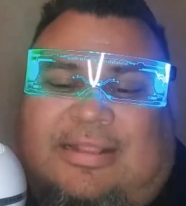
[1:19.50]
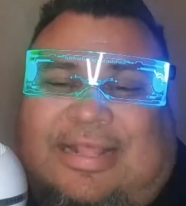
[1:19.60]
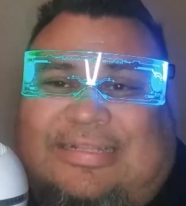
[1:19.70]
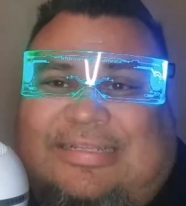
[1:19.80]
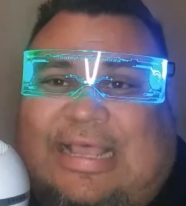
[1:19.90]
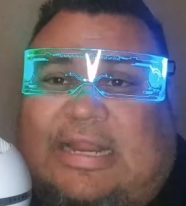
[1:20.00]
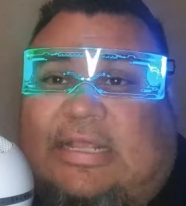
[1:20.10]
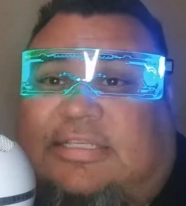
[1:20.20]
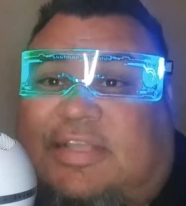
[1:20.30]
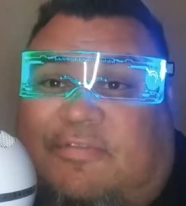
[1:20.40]
That's at
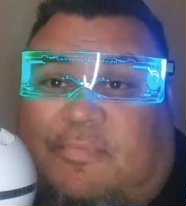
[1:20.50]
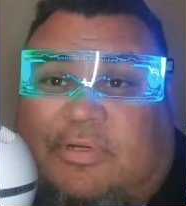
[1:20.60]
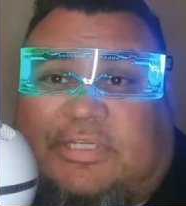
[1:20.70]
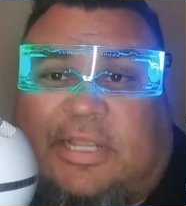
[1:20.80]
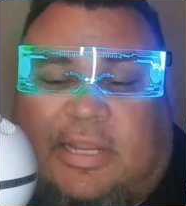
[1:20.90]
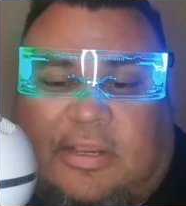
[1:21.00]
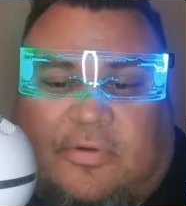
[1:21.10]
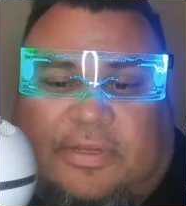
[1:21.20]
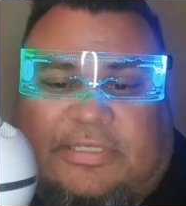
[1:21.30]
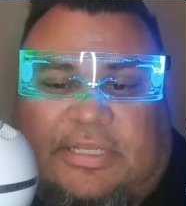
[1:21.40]
a 7%
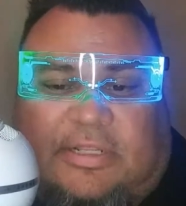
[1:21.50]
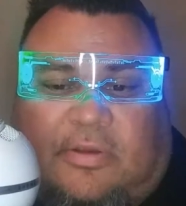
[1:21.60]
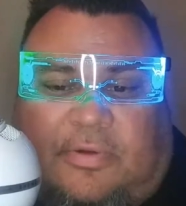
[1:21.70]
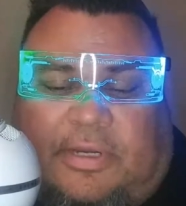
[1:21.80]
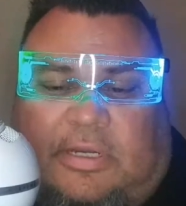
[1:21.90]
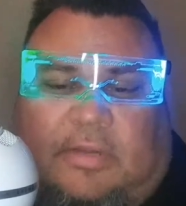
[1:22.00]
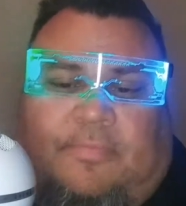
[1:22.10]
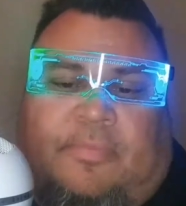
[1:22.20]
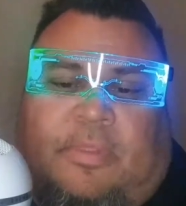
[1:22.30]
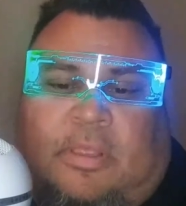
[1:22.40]
increase in the green.
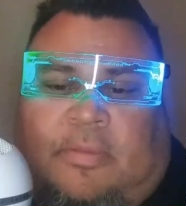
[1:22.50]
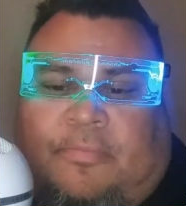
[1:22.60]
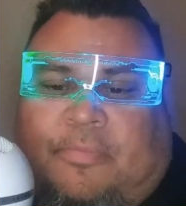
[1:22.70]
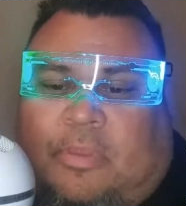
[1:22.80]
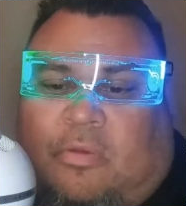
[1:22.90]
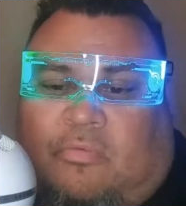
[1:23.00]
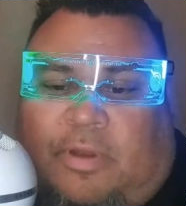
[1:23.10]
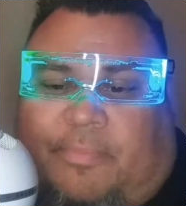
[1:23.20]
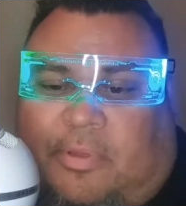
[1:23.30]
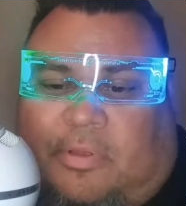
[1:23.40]

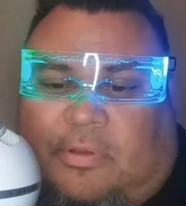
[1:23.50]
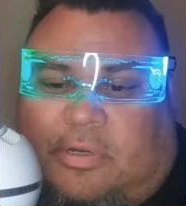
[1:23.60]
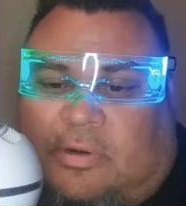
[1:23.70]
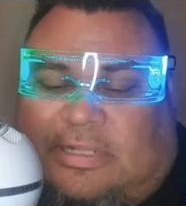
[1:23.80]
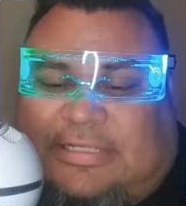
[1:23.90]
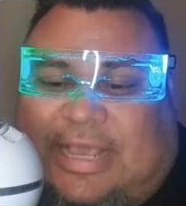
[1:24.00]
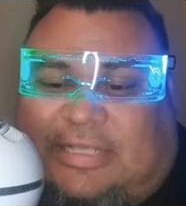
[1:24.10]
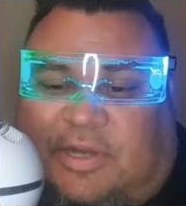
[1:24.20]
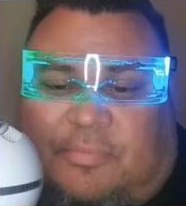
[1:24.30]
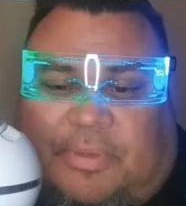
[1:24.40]
Ripple, known as
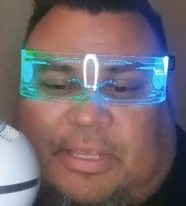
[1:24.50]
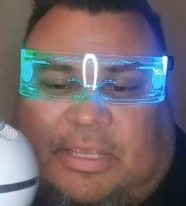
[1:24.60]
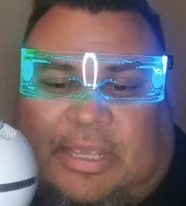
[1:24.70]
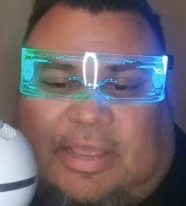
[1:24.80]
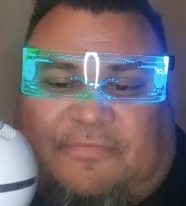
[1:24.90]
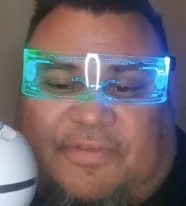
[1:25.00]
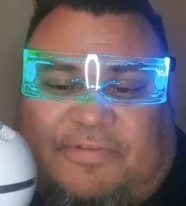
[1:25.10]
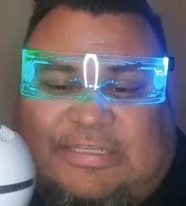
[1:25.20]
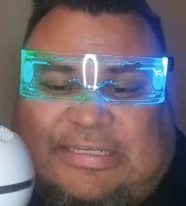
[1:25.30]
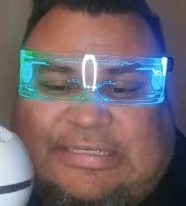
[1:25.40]
XRP, at
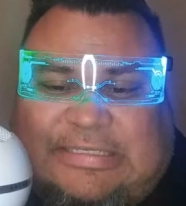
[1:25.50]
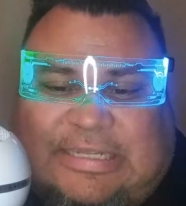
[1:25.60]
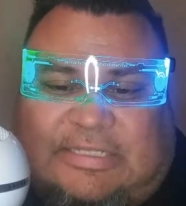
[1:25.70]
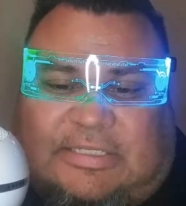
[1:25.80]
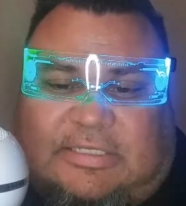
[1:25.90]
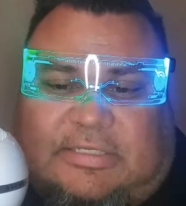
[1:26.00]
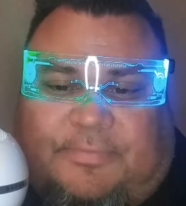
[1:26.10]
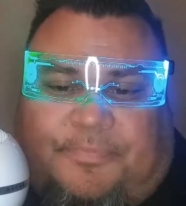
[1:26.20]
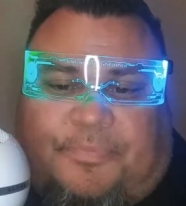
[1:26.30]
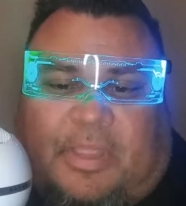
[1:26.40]
56 cents,
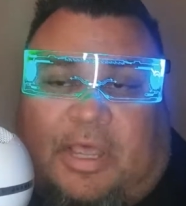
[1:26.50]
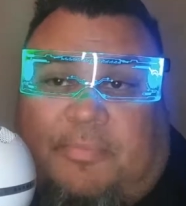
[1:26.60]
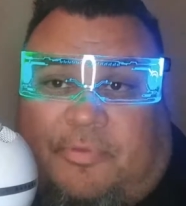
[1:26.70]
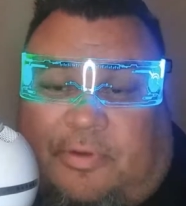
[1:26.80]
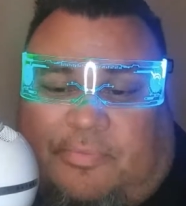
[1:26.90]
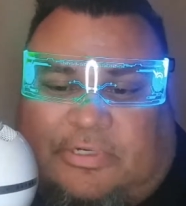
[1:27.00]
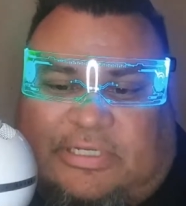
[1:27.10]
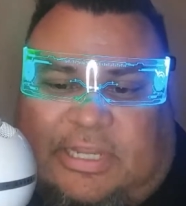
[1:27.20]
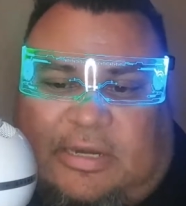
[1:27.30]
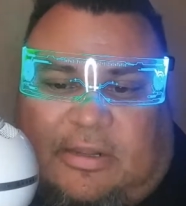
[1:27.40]
up
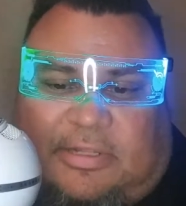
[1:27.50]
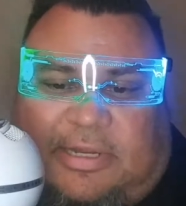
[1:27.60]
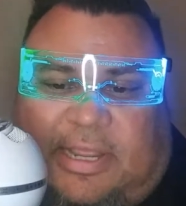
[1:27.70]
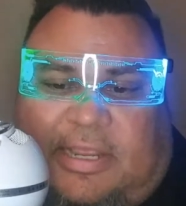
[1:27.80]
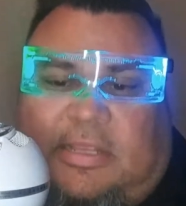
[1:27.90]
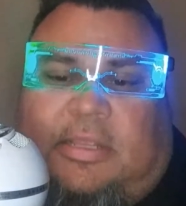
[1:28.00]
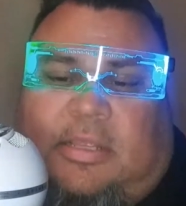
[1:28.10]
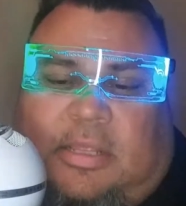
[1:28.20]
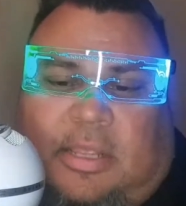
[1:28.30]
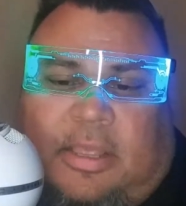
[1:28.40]
3% on the day.
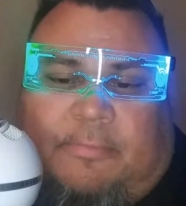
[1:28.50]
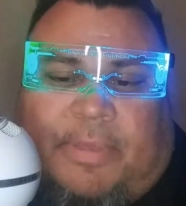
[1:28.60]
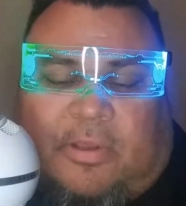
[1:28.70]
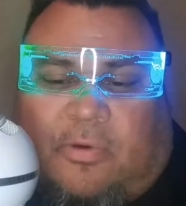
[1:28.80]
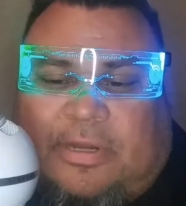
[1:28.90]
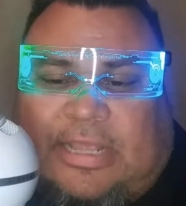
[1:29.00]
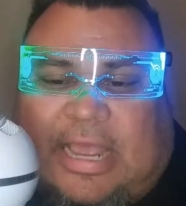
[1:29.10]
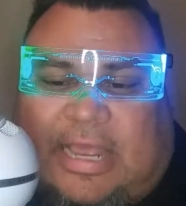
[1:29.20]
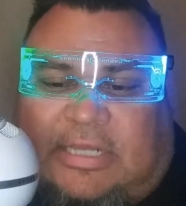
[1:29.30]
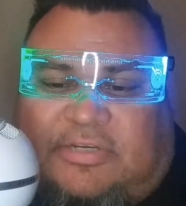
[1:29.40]
Bitcoin
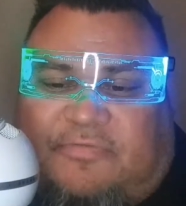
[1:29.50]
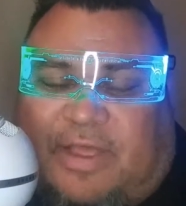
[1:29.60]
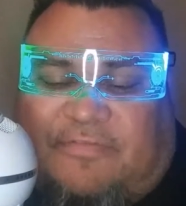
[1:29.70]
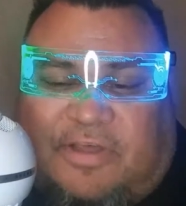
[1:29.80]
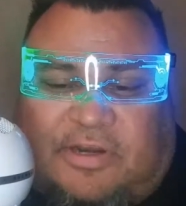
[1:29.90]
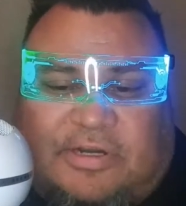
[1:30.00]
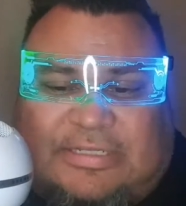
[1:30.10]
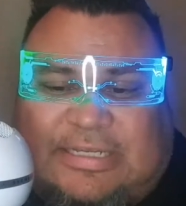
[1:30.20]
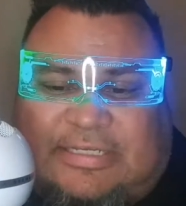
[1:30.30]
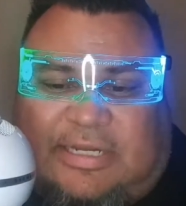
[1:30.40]
Cash,
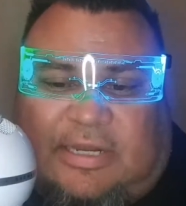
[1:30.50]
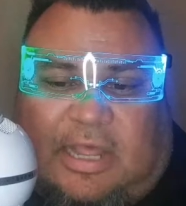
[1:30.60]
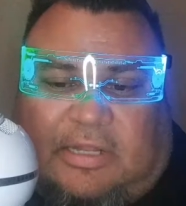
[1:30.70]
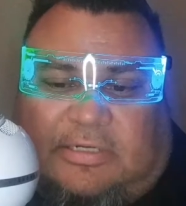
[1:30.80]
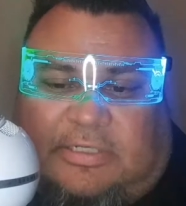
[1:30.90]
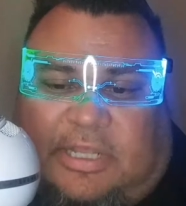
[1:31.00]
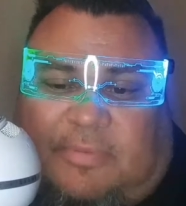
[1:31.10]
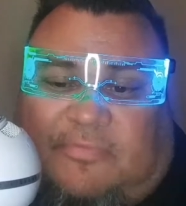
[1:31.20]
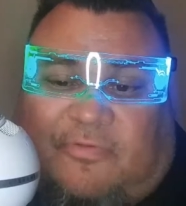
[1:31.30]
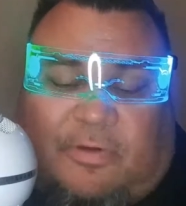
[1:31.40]
$516,
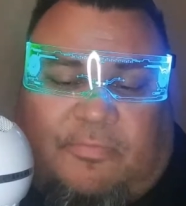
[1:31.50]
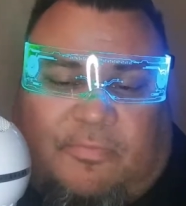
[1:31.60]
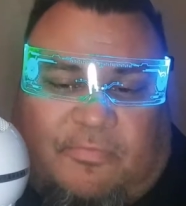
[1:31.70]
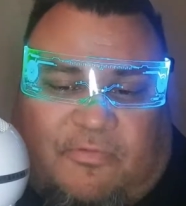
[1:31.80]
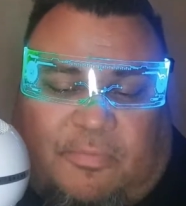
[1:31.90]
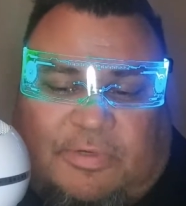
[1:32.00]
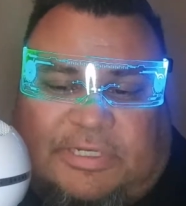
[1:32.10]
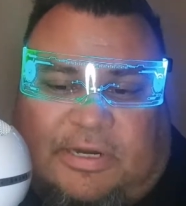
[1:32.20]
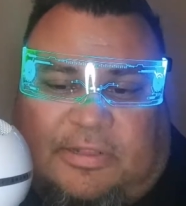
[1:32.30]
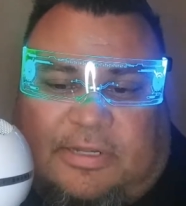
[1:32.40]
up
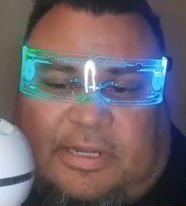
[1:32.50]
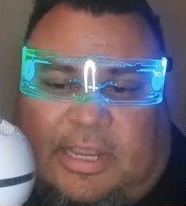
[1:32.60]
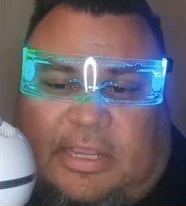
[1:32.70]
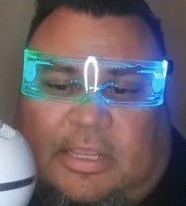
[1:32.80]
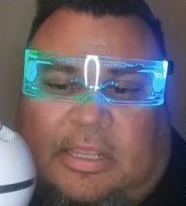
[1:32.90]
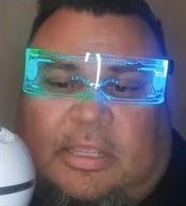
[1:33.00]
4% on the day.